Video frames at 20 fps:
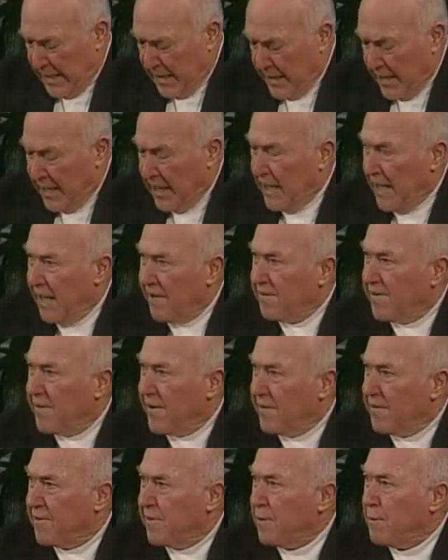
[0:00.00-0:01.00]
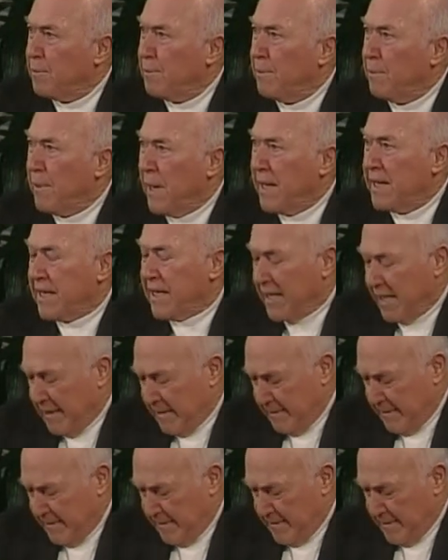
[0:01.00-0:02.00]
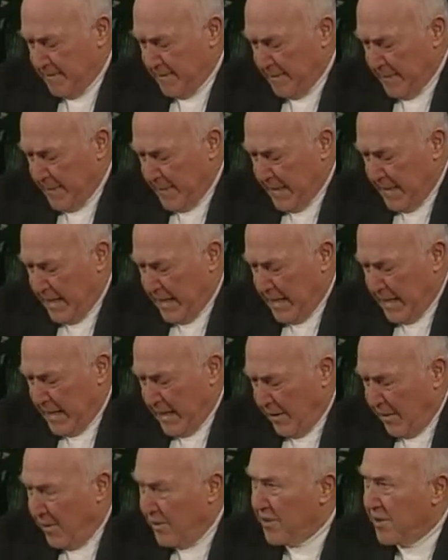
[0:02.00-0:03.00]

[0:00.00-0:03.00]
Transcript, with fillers: The love of money or